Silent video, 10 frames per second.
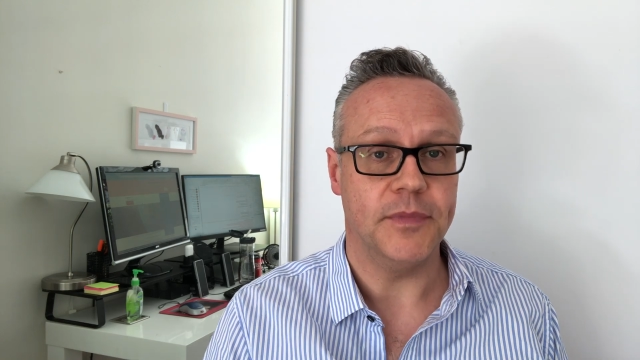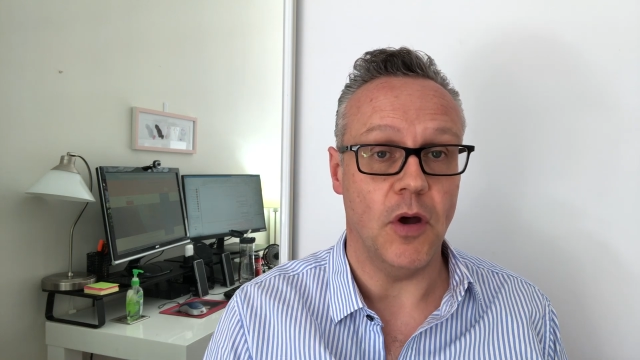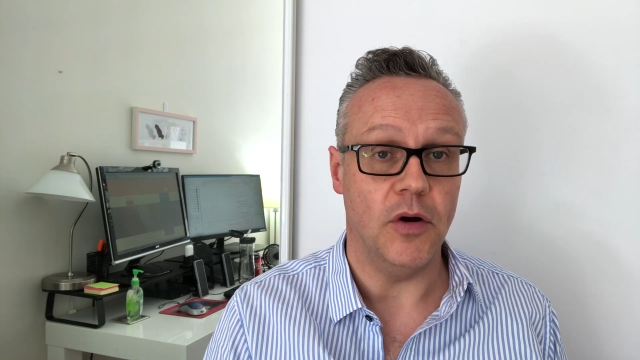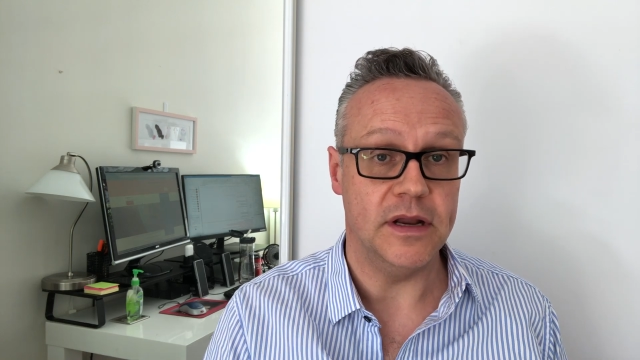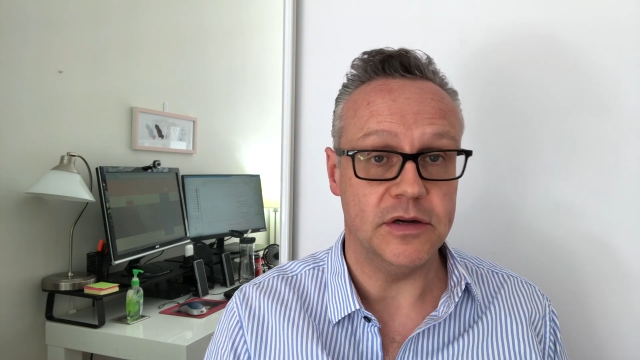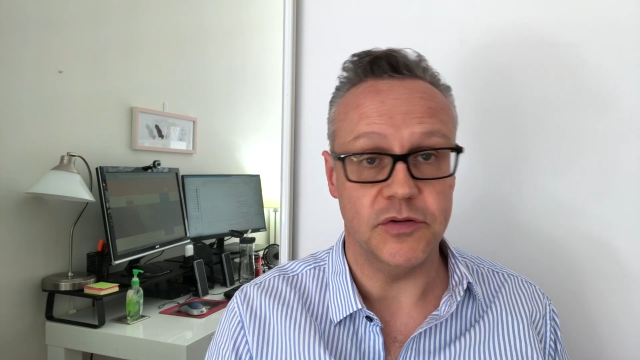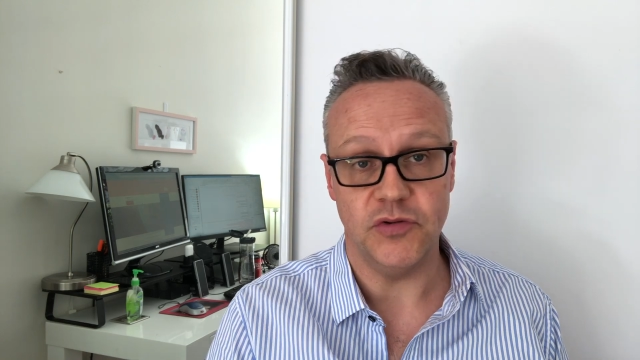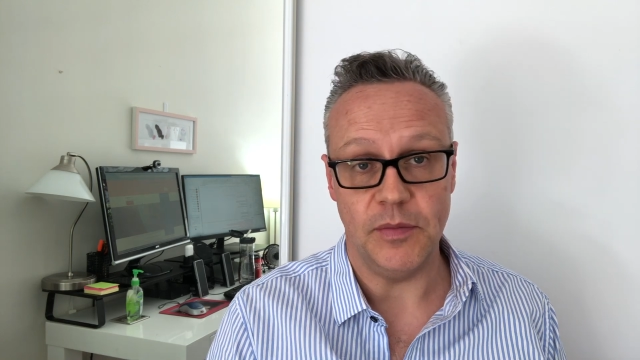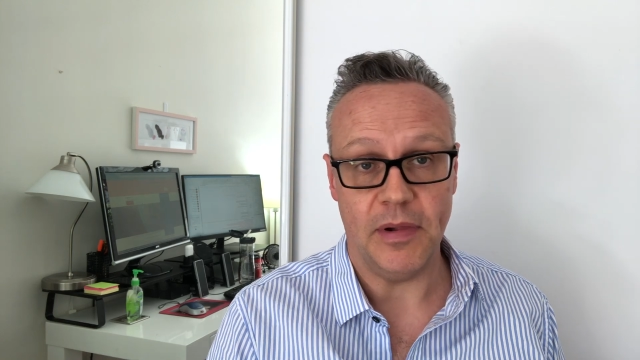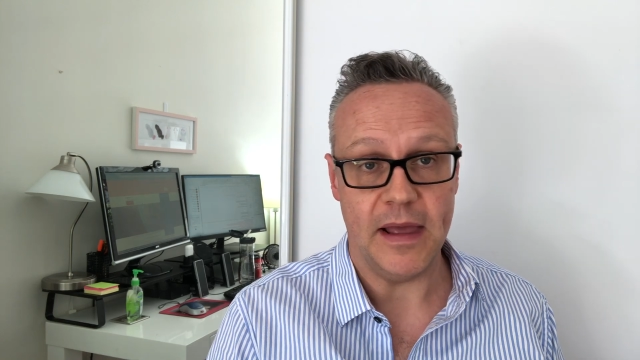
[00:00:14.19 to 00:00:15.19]
on
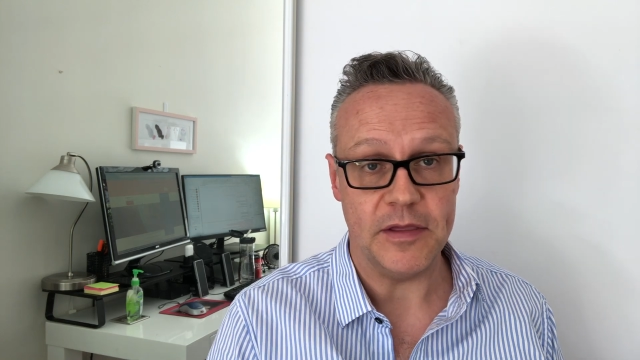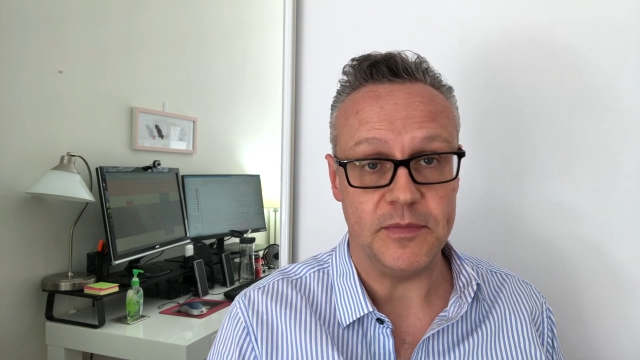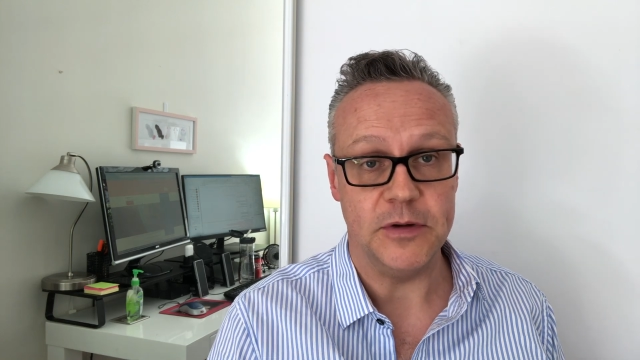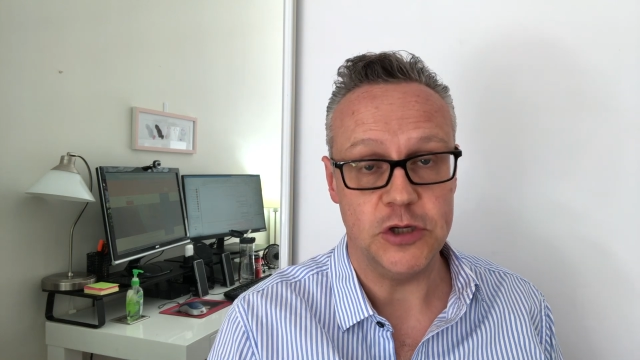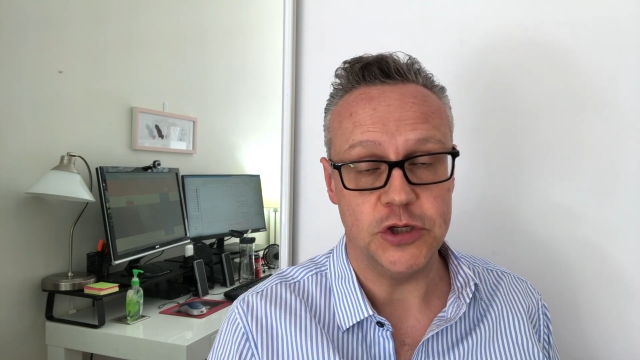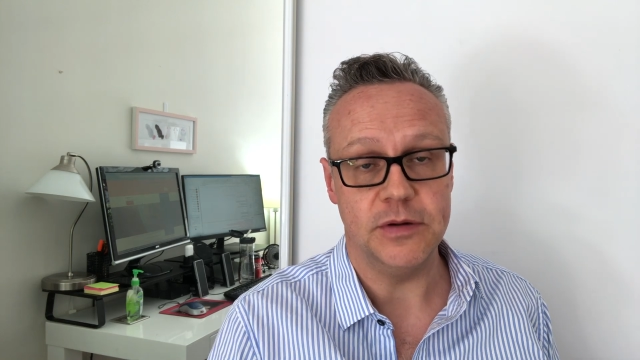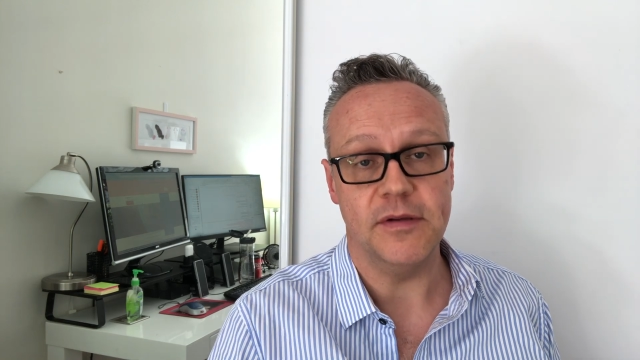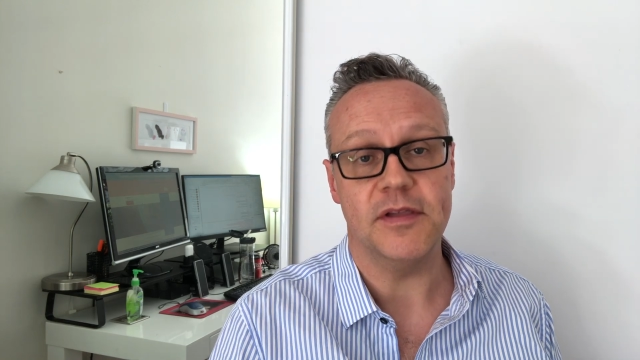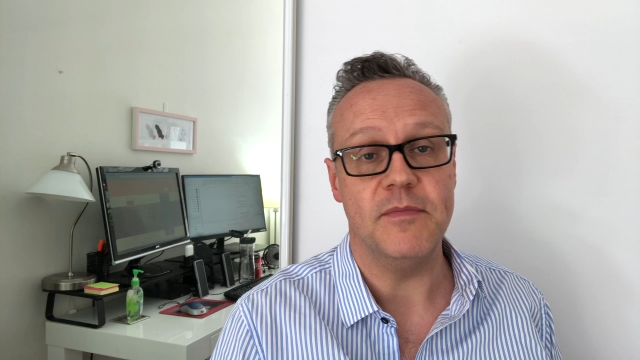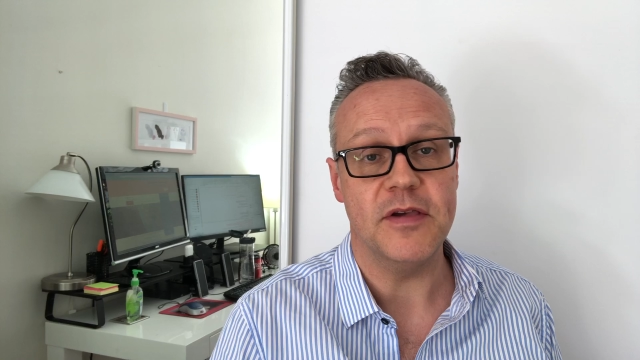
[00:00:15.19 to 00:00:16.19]
industry placement
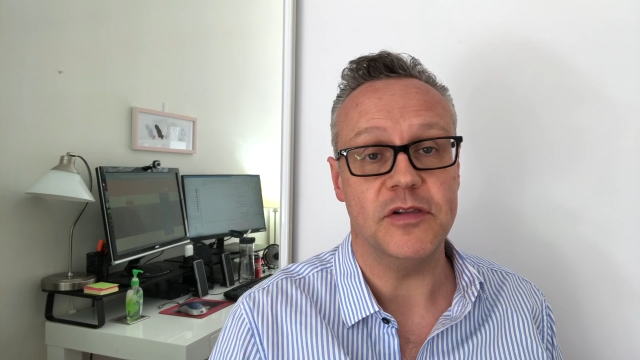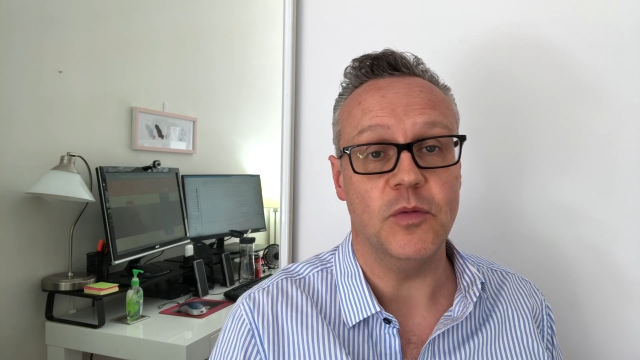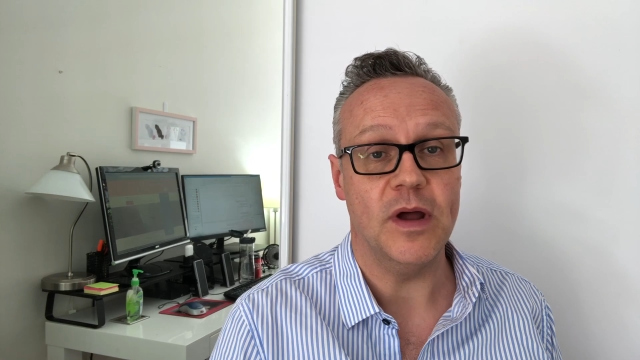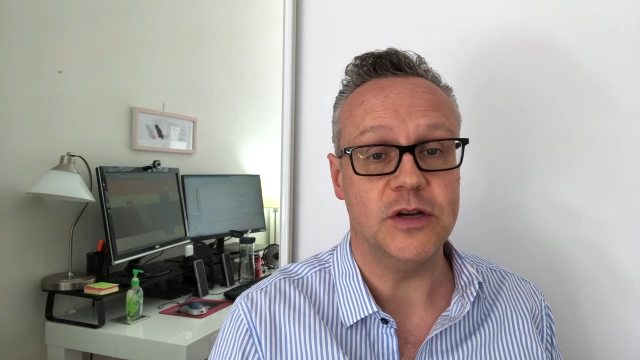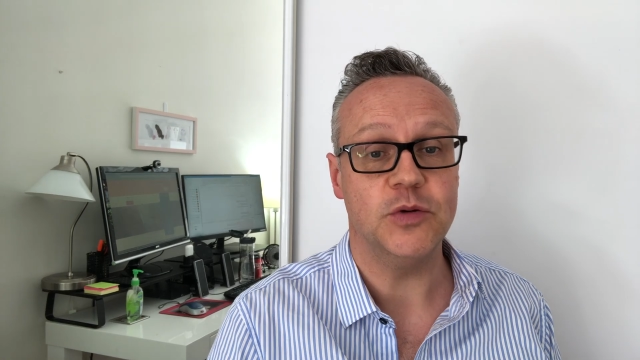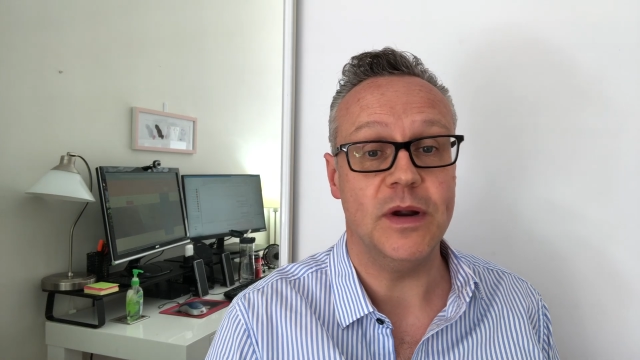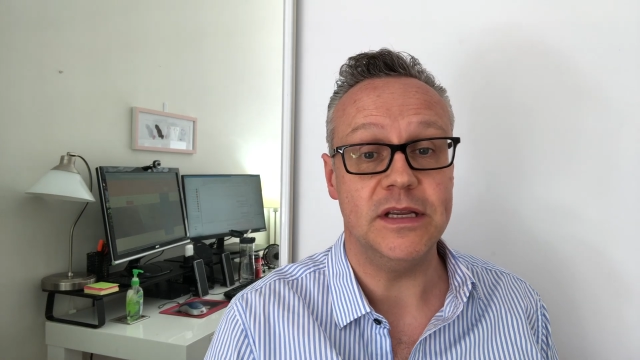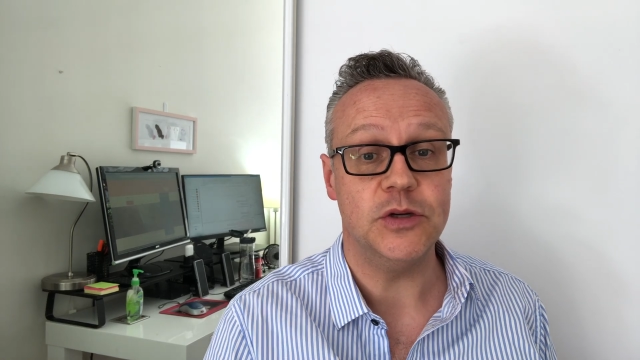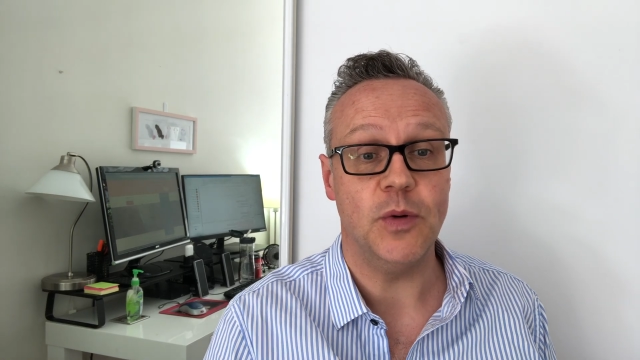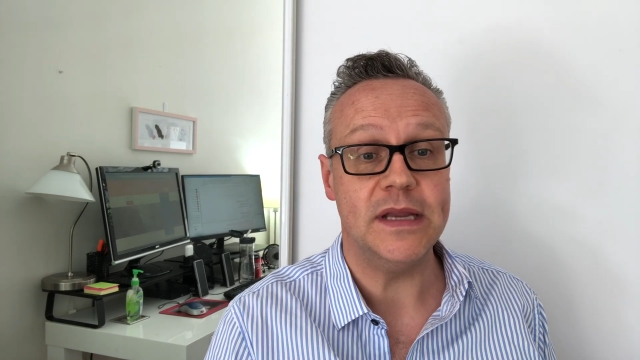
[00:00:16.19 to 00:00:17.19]
during semester 1
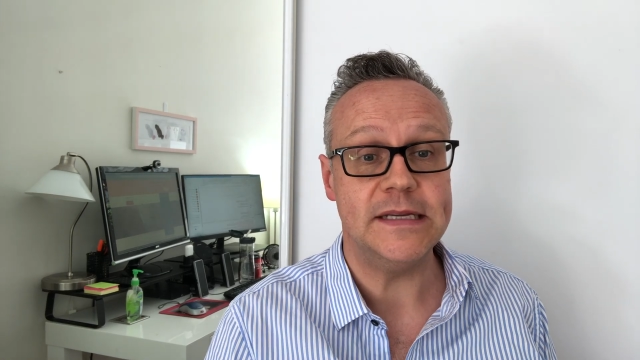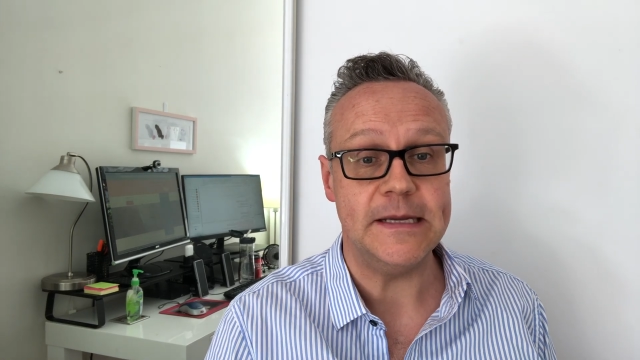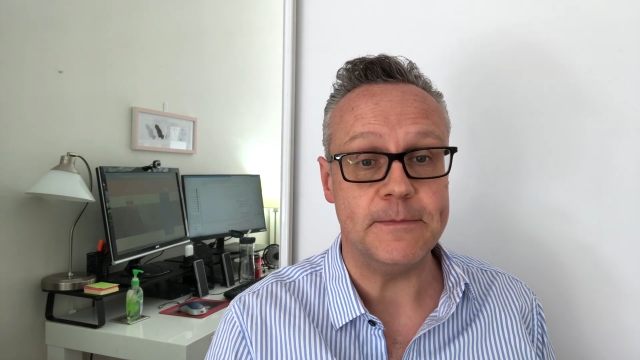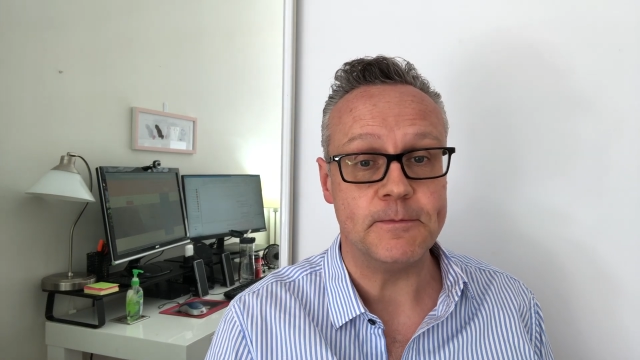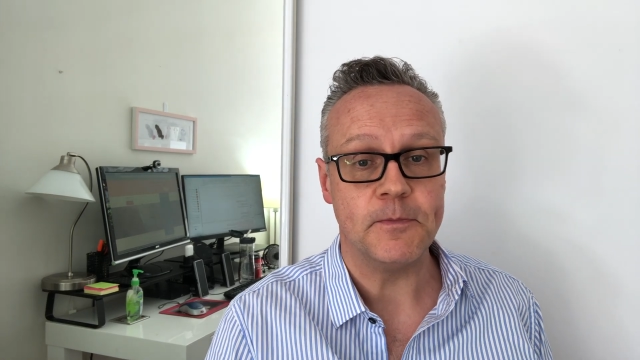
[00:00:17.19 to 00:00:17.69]
2020.